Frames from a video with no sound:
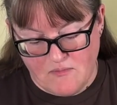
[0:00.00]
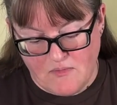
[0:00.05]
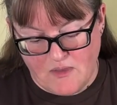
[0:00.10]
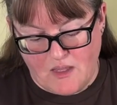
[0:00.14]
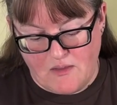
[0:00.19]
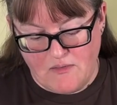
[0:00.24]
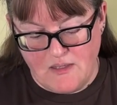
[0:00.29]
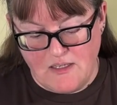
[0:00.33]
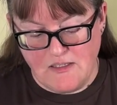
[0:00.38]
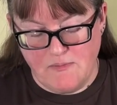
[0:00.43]

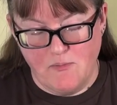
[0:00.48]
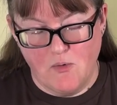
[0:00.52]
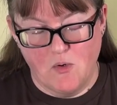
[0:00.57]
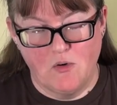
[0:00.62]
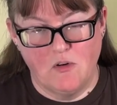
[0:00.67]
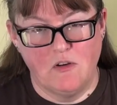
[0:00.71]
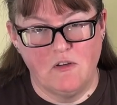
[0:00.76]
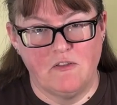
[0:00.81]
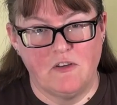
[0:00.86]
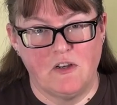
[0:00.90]
There's
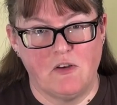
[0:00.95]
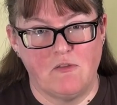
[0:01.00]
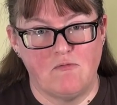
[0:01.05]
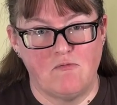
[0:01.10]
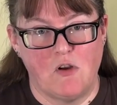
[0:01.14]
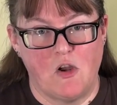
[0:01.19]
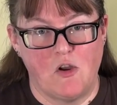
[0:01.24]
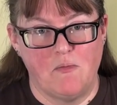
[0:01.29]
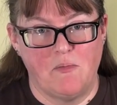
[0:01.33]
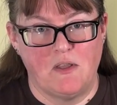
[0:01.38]
more of an
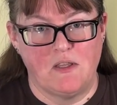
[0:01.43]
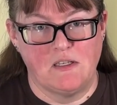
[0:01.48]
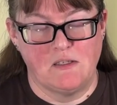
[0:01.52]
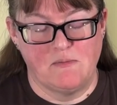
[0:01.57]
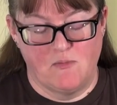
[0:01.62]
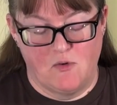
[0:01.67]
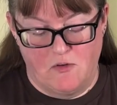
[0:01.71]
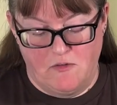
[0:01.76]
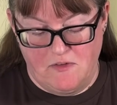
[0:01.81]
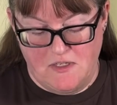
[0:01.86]
aroma, there's
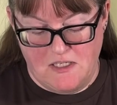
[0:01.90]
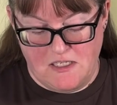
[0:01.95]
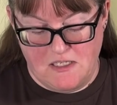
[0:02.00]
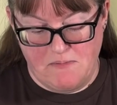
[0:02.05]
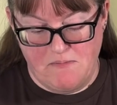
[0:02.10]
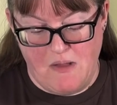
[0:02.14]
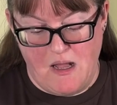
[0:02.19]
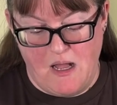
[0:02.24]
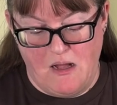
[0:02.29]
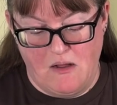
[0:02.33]
more of a
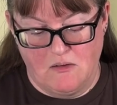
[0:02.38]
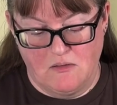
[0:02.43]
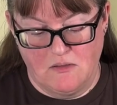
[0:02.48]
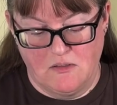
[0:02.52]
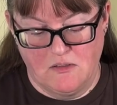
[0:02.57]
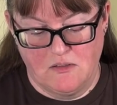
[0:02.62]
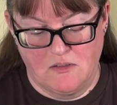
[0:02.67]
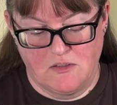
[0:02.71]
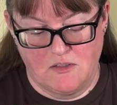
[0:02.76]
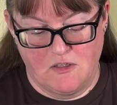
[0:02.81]
smell
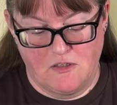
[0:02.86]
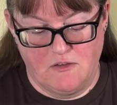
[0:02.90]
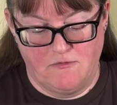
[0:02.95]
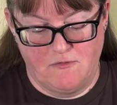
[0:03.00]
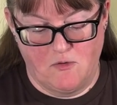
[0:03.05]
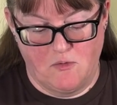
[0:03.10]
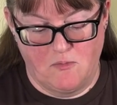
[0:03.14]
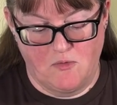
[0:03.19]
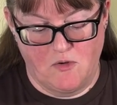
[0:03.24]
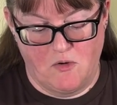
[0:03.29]
to the
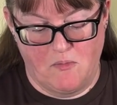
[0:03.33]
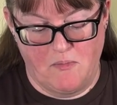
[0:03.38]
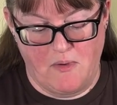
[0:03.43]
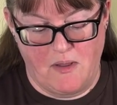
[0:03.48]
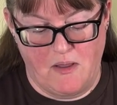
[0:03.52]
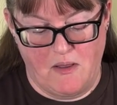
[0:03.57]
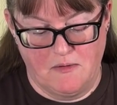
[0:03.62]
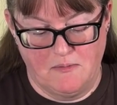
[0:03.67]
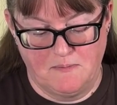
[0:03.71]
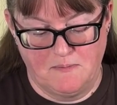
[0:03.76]
Forme d'Ambert.